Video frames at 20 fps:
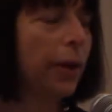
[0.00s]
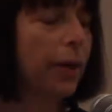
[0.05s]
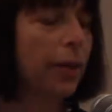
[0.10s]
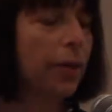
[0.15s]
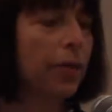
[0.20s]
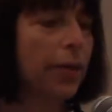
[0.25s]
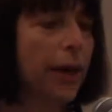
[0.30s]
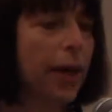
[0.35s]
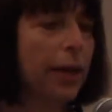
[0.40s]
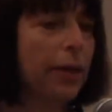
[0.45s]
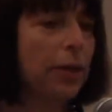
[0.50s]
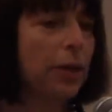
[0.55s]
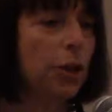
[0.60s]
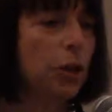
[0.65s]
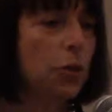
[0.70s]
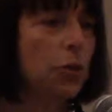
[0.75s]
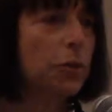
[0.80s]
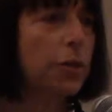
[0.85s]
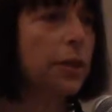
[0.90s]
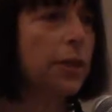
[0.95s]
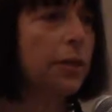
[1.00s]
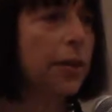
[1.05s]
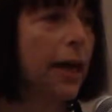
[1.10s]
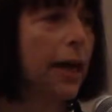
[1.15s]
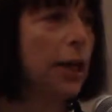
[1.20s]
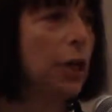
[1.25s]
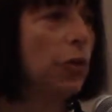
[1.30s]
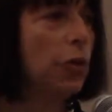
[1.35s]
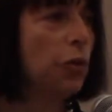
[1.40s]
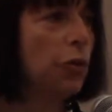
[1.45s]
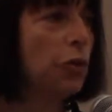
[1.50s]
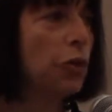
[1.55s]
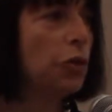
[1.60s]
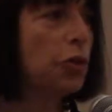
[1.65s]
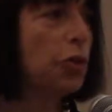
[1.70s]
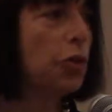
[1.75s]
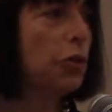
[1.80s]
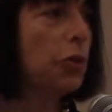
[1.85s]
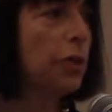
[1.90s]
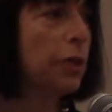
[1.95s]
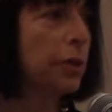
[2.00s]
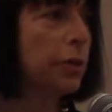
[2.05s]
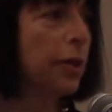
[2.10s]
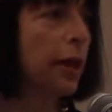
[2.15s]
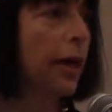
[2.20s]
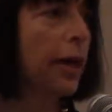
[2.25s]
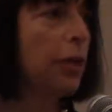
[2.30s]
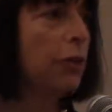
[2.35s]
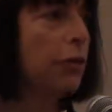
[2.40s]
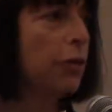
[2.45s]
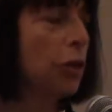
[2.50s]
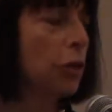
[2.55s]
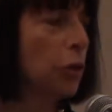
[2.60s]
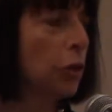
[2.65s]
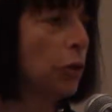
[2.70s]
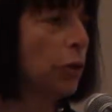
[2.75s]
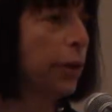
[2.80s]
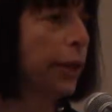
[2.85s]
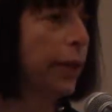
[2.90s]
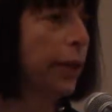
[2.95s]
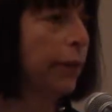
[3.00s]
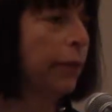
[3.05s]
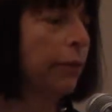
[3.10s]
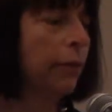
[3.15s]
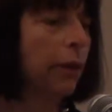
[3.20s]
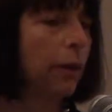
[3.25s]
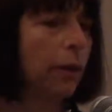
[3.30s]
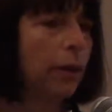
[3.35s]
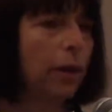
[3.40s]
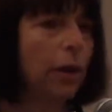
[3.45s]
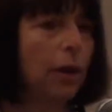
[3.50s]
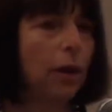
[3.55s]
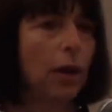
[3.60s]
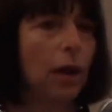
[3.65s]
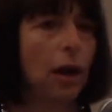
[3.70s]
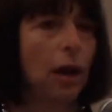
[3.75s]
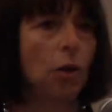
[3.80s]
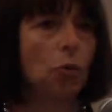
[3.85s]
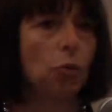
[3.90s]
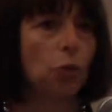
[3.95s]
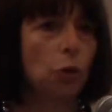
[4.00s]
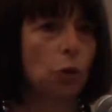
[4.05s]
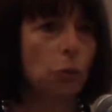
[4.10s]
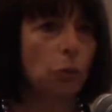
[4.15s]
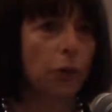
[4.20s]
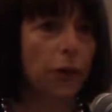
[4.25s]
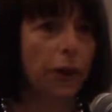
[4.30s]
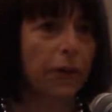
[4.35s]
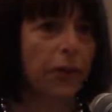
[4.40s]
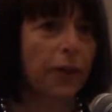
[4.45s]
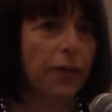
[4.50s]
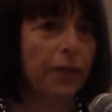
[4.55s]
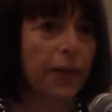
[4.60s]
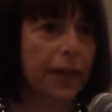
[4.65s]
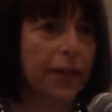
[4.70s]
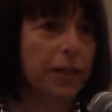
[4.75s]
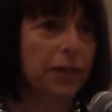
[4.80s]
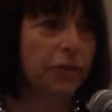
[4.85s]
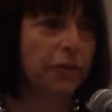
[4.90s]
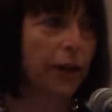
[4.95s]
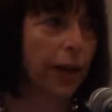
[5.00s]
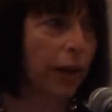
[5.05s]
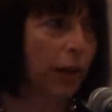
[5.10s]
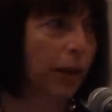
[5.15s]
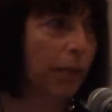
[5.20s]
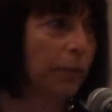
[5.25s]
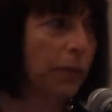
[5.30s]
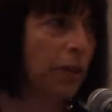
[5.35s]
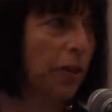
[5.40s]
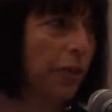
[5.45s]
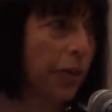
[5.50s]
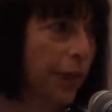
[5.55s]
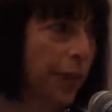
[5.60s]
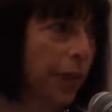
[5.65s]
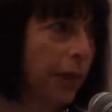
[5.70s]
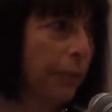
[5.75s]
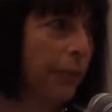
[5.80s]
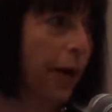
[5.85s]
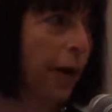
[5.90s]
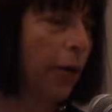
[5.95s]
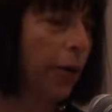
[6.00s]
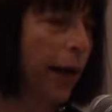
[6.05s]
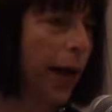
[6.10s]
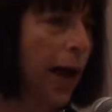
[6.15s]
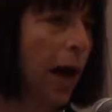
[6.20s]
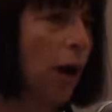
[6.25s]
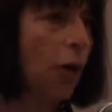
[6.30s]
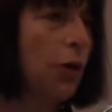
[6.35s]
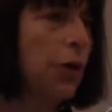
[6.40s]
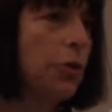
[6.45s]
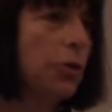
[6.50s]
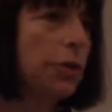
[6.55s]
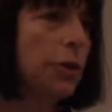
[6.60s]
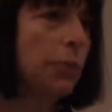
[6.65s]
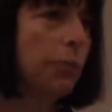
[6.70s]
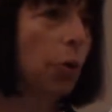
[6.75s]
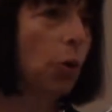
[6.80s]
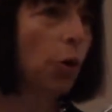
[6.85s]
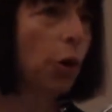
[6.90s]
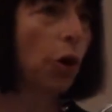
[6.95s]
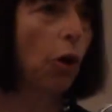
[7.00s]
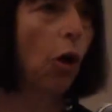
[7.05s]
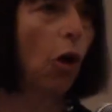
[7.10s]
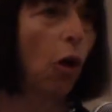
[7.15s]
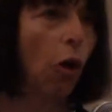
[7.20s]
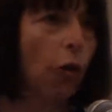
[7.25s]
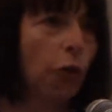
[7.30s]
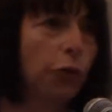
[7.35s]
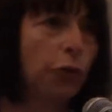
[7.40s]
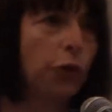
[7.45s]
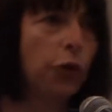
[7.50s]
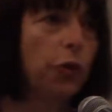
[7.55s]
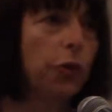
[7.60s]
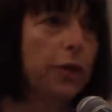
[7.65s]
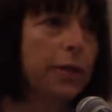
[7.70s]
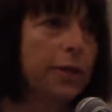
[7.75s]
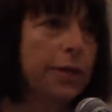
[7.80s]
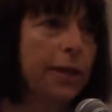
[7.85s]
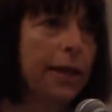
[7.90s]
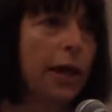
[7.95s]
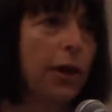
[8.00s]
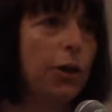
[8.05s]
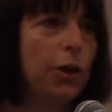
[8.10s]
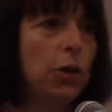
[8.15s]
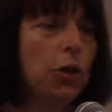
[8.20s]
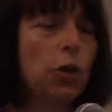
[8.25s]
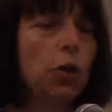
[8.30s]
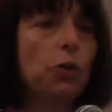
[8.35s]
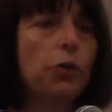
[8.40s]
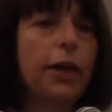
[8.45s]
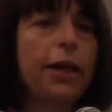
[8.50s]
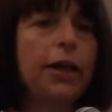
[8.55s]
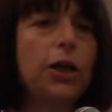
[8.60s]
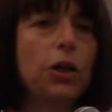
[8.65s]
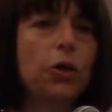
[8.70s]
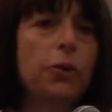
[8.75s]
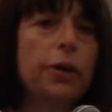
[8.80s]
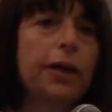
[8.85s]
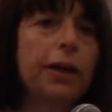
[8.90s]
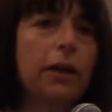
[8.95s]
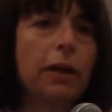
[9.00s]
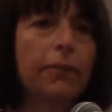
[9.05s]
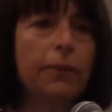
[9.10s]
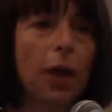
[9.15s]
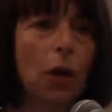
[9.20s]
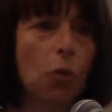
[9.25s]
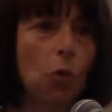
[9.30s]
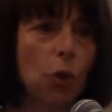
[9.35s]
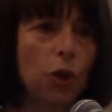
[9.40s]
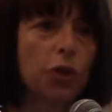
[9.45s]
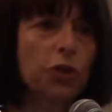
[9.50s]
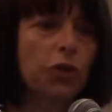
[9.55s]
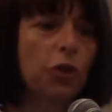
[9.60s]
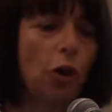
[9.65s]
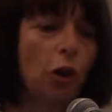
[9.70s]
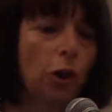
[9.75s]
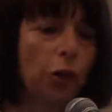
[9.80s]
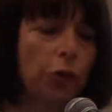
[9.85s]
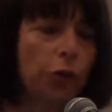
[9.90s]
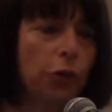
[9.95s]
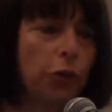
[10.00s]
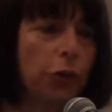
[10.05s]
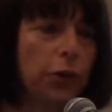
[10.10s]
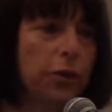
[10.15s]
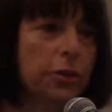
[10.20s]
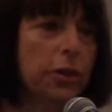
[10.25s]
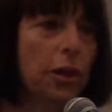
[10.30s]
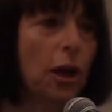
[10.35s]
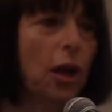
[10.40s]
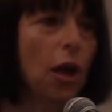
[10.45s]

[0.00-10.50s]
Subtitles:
that using that Universal Design for Learning rubric that they developed to think about how you support all students and how you create curriculum that works for all students,